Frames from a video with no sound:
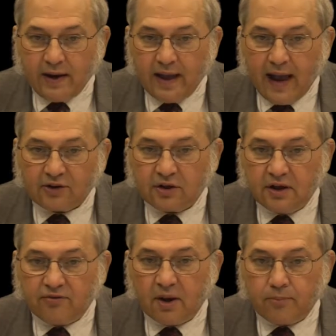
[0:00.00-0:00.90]
actually
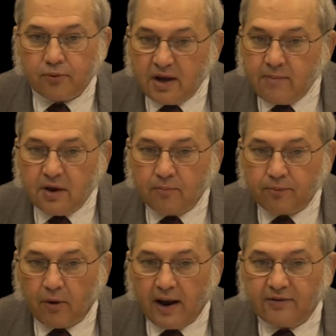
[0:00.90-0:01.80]
is a premium
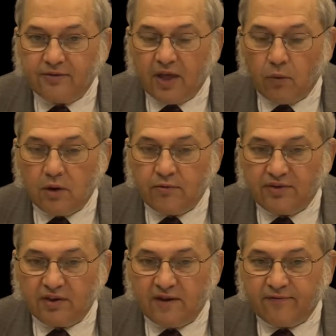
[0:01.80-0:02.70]
price that we
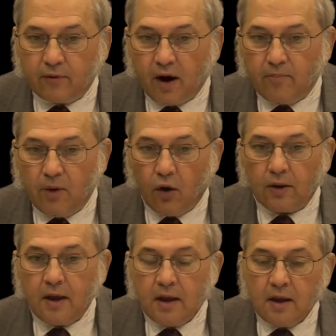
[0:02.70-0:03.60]
receive for our
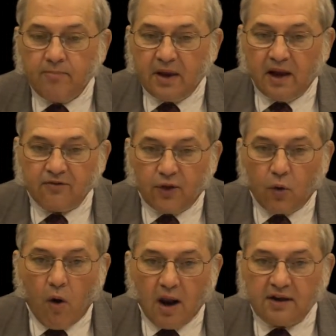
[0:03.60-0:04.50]
milk because the
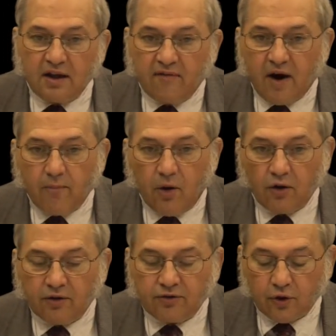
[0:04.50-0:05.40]
quality of our
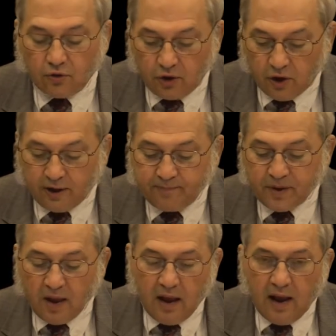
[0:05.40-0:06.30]
milk is so good.
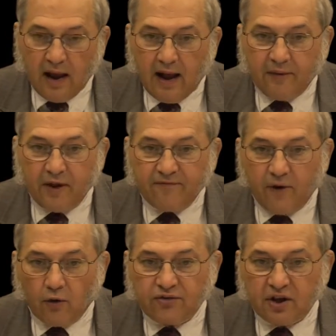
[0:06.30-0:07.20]
that
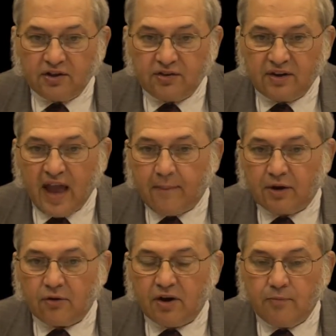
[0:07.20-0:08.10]
folks such as
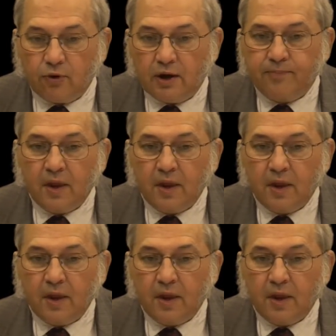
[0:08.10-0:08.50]
Cabot Creamery